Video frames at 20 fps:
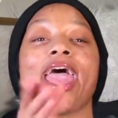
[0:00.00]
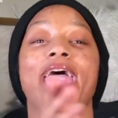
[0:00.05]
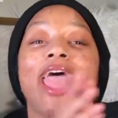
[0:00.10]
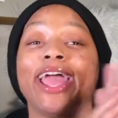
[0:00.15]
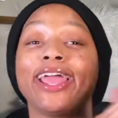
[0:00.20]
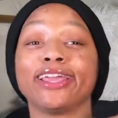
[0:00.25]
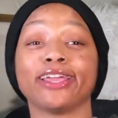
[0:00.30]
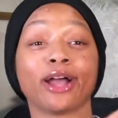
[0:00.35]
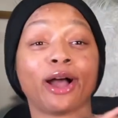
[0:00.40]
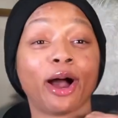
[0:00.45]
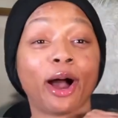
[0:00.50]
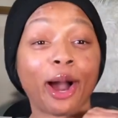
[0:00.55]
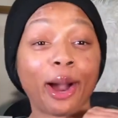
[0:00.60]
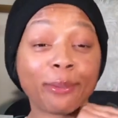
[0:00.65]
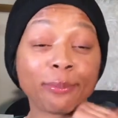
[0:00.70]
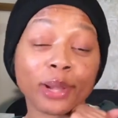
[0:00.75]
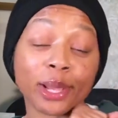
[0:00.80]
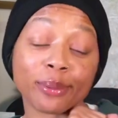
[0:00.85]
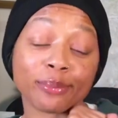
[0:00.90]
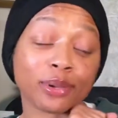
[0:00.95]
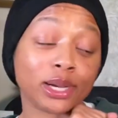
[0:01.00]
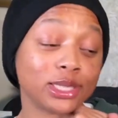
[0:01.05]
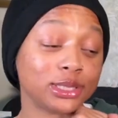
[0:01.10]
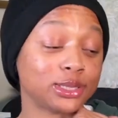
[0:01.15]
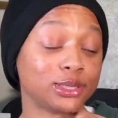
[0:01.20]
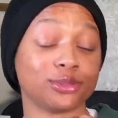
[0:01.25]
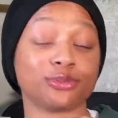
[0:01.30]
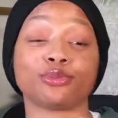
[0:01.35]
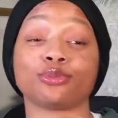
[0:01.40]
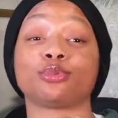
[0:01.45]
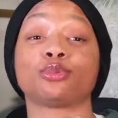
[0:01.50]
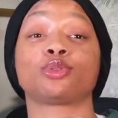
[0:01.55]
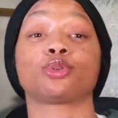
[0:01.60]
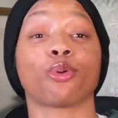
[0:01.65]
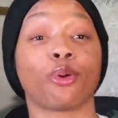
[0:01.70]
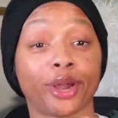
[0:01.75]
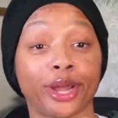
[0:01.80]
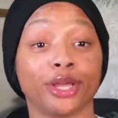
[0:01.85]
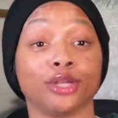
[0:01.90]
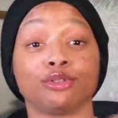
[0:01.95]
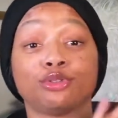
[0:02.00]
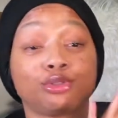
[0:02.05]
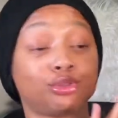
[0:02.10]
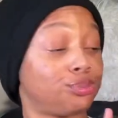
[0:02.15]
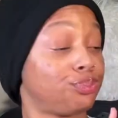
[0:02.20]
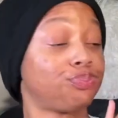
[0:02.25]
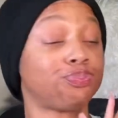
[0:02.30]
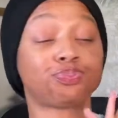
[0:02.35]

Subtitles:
And y'all, I made my shit from scratch.